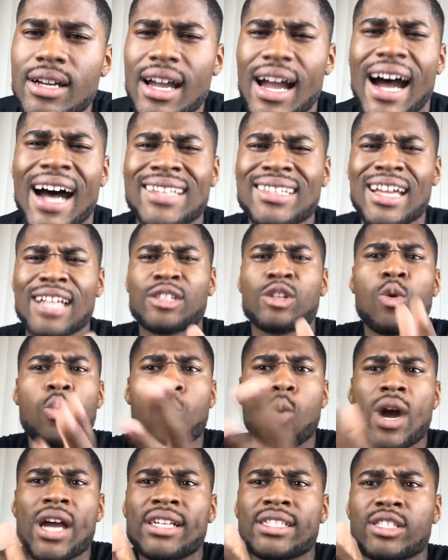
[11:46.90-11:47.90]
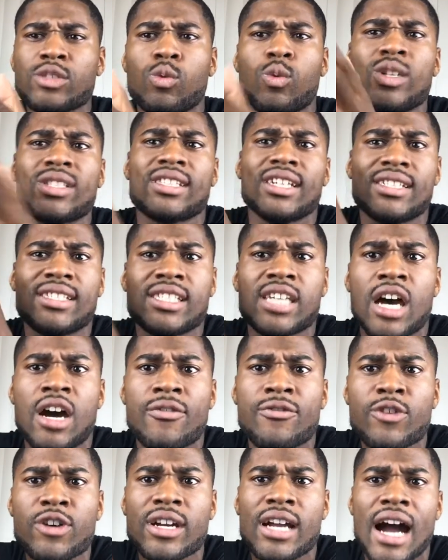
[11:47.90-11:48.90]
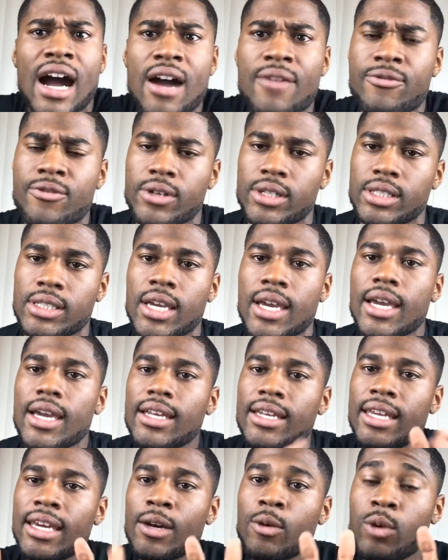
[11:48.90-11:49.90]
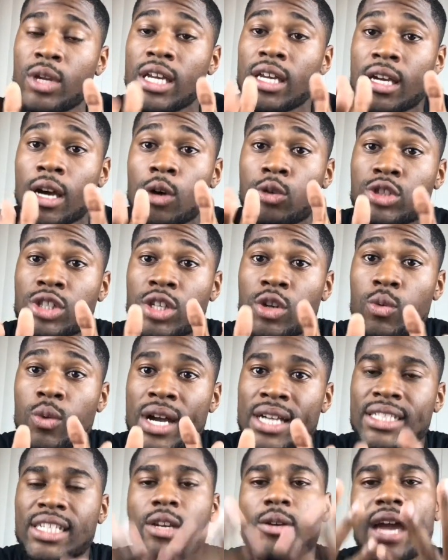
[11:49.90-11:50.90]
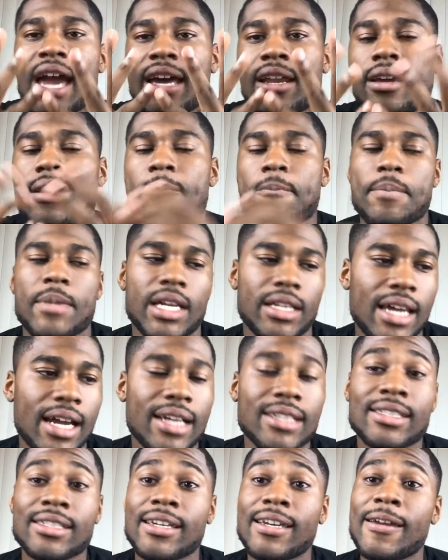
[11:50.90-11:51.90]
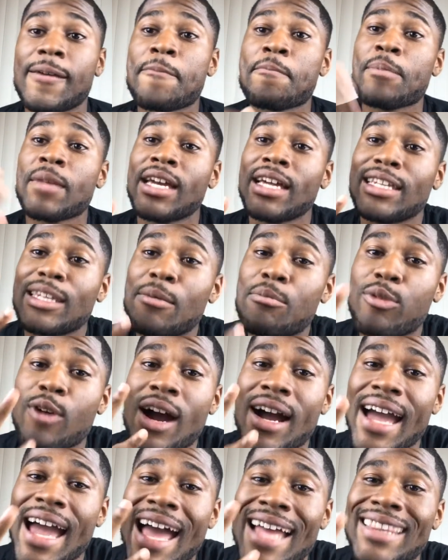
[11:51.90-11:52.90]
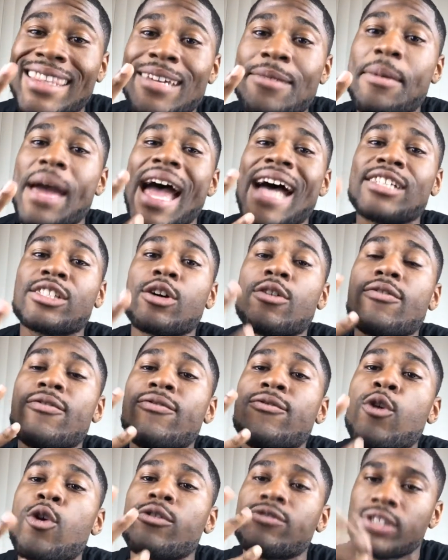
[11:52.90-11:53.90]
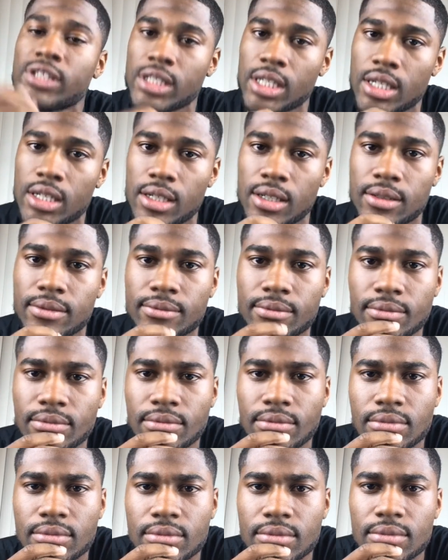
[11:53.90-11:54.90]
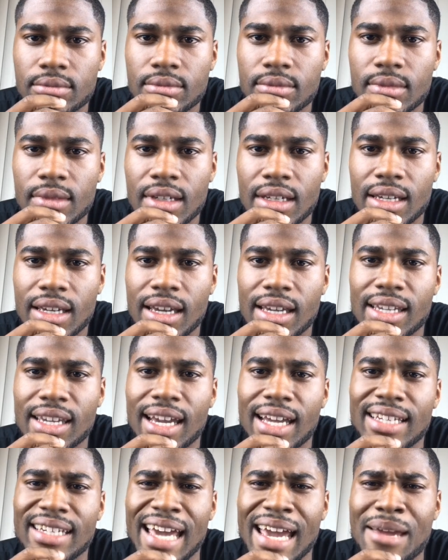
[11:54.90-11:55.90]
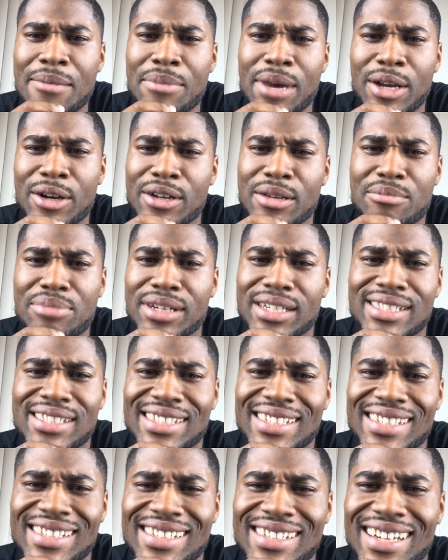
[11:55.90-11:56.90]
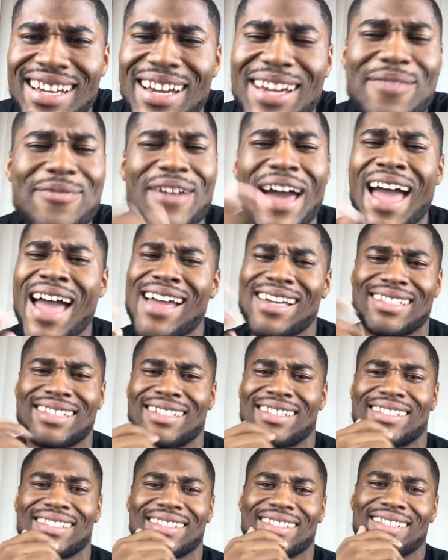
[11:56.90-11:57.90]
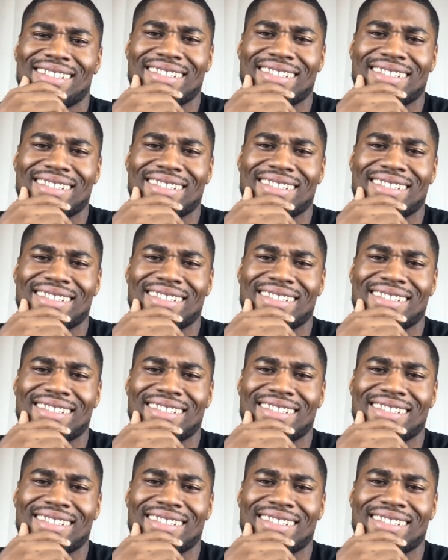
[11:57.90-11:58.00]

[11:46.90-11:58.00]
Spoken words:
I thought the West was the tougher conference. Then when he go to the West, he had, like I said, LeBron had them as a 4th seed. Yeah, they ain't better than PG. Facts.